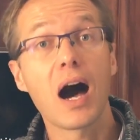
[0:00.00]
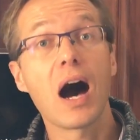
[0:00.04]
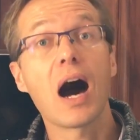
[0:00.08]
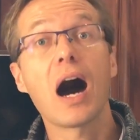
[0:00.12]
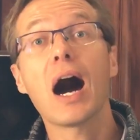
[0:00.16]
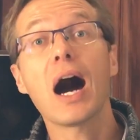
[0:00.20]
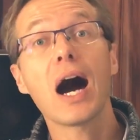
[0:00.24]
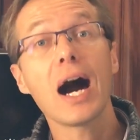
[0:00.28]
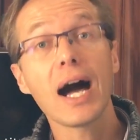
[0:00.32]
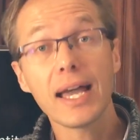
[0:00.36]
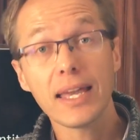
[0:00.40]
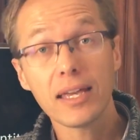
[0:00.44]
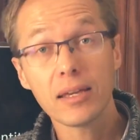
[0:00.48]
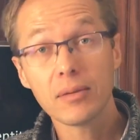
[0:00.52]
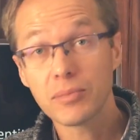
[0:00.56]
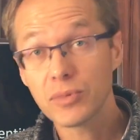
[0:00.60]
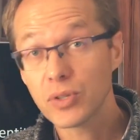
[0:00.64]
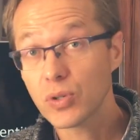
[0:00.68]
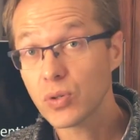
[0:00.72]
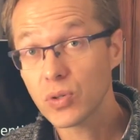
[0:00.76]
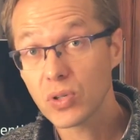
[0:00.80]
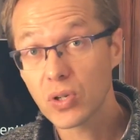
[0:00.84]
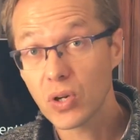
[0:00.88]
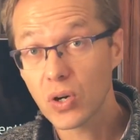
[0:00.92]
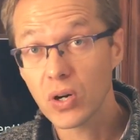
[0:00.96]
I am
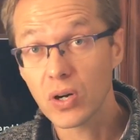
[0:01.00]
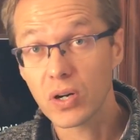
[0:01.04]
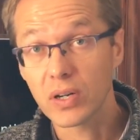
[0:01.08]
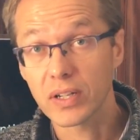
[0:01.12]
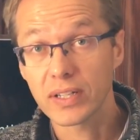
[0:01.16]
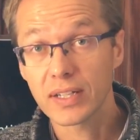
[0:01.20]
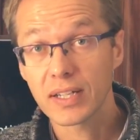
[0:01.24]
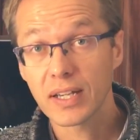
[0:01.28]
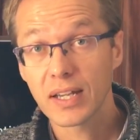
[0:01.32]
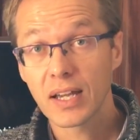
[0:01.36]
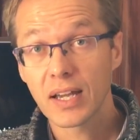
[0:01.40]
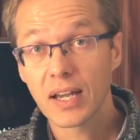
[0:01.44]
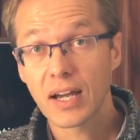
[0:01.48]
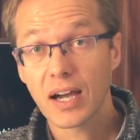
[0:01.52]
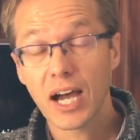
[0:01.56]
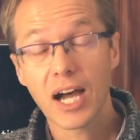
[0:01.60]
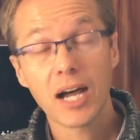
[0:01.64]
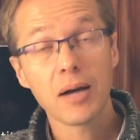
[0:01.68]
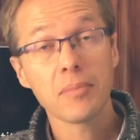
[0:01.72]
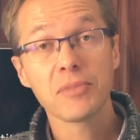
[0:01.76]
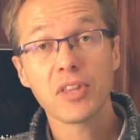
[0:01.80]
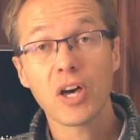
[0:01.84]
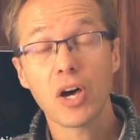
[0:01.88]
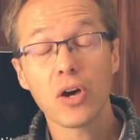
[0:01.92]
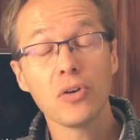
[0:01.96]
your God.
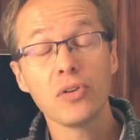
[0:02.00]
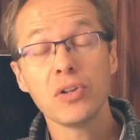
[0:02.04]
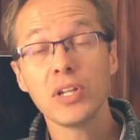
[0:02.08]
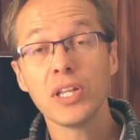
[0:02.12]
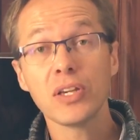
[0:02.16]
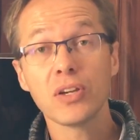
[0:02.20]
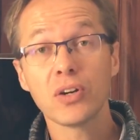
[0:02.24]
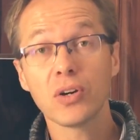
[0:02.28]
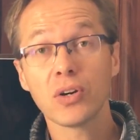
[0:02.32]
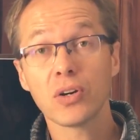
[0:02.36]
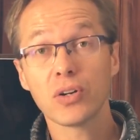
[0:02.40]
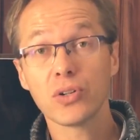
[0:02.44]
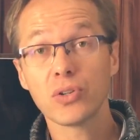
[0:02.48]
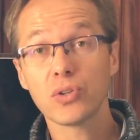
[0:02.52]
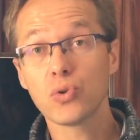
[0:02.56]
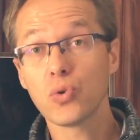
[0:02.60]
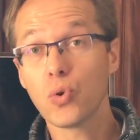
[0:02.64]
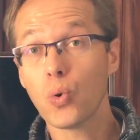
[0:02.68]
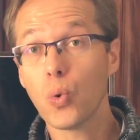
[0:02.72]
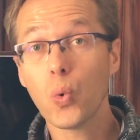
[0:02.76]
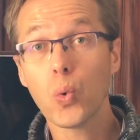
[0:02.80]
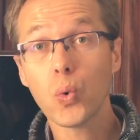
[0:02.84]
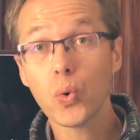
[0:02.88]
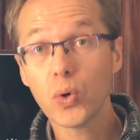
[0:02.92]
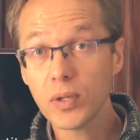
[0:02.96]
I'm the only God who
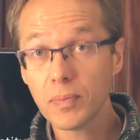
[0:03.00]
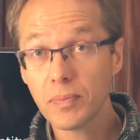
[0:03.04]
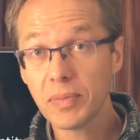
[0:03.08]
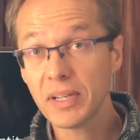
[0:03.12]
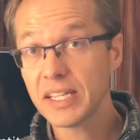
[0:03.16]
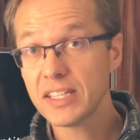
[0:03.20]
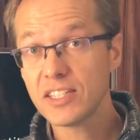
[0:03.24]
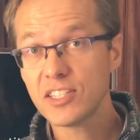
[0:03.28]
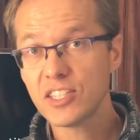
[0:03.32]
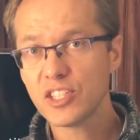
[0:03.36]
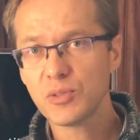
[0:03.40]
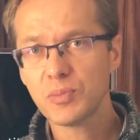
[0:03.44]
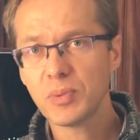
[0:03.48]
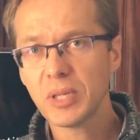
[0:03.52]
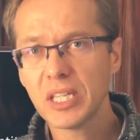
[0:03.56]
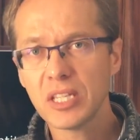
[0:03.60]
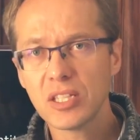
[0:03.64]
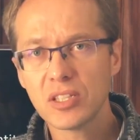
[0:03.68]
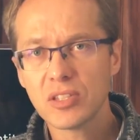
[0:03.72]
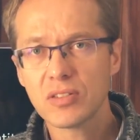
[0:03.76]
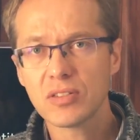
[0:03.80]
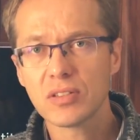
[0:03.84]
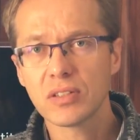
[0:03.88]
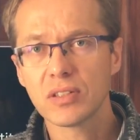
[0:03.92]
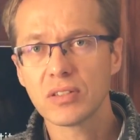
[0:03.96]
audibly speak
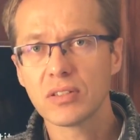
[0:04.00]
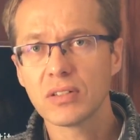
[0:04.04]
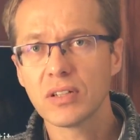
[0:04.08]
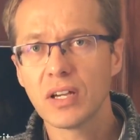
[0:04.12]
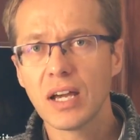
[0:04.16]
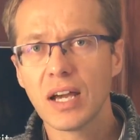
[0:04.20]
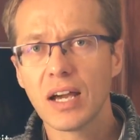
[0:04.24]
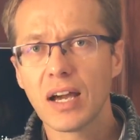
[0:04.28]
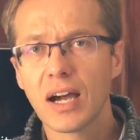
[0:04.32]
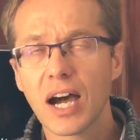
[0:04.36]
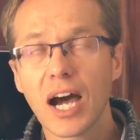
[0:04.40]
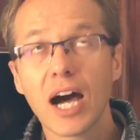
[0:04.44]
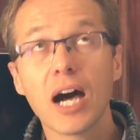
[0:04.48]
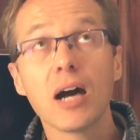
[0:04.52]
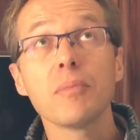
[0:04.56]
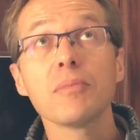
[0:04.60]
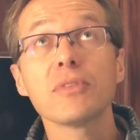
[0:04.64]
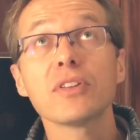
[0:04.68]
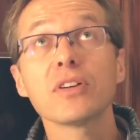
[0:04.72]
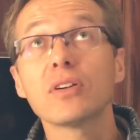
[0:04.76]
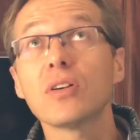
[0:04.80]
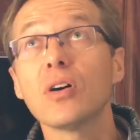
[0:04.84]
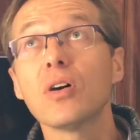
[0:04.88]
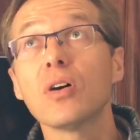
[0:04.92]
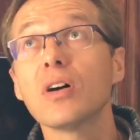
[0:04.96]
to you. I'm
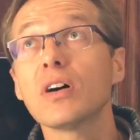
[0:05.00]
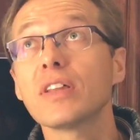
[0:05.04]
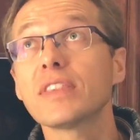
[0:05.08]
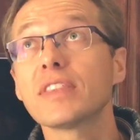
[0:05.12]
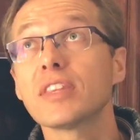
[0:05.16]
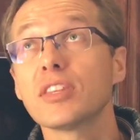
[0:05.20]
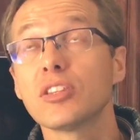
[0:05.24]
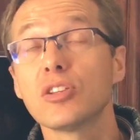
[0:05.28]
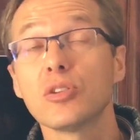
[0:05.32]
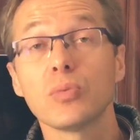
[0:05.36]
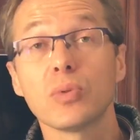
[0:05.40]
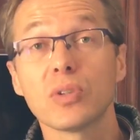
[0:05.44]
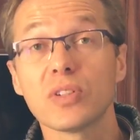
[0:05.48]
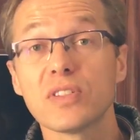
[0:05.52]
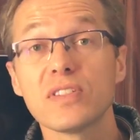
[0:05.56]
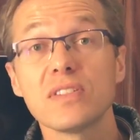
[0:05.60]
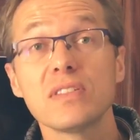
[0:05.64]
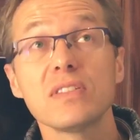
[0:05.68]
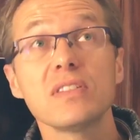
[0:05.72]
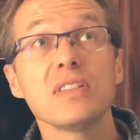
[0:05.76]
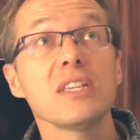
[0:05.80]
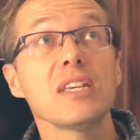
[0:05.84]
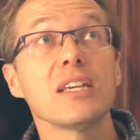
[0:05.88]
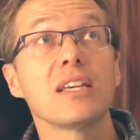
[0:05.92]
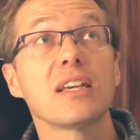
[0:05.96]
the God that you will
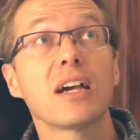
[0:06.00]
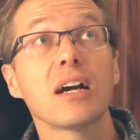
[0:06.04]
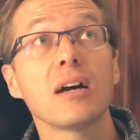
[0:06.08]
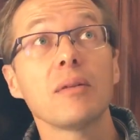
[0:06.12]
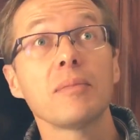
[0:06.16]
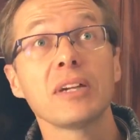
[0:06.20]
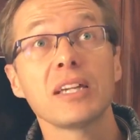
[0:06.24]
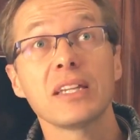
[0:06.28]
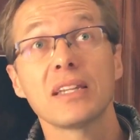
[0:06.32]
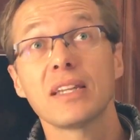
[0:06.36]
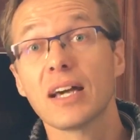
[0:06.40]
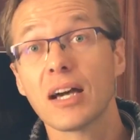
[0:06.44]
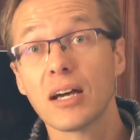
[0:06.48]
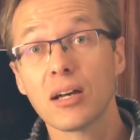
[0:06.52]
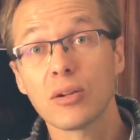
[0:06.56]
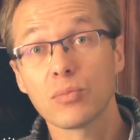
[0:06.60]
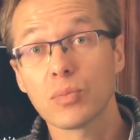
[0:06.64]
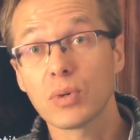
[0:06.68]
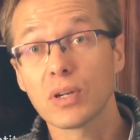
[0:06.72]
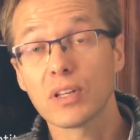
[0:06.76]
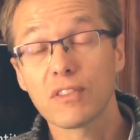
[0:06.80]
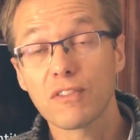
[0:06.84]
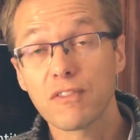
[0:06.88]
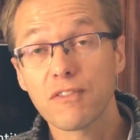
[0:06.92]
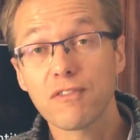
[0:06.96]
see coming down
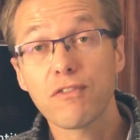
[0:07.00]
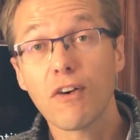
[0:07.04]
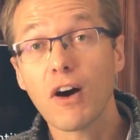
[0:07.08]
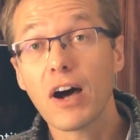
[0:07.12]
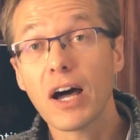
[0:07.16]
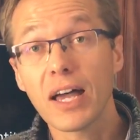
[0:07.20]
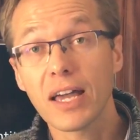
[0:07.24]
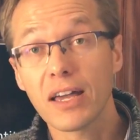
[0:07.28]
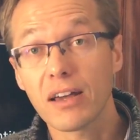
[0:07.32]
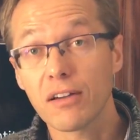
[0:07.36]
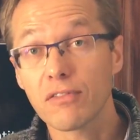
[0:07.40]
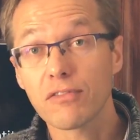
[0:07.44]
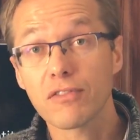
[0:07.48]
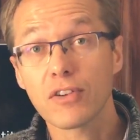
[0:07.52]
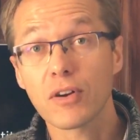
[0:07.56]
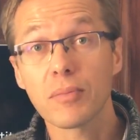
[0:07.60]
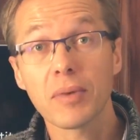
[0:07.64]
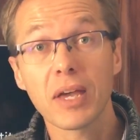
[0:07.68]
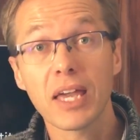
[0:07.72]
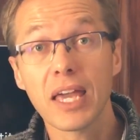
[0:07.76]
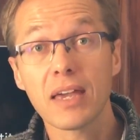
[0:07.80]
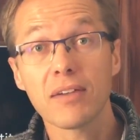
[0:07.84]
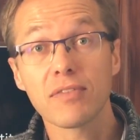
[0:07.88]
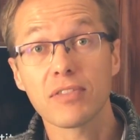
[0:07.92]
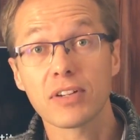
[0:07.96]
with fire from
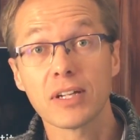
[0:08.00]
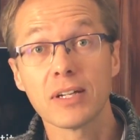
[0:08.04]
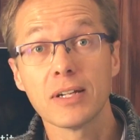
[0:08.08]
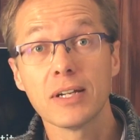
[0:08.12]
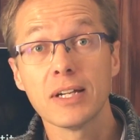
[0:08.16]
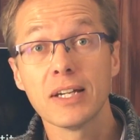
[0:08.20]
heaven.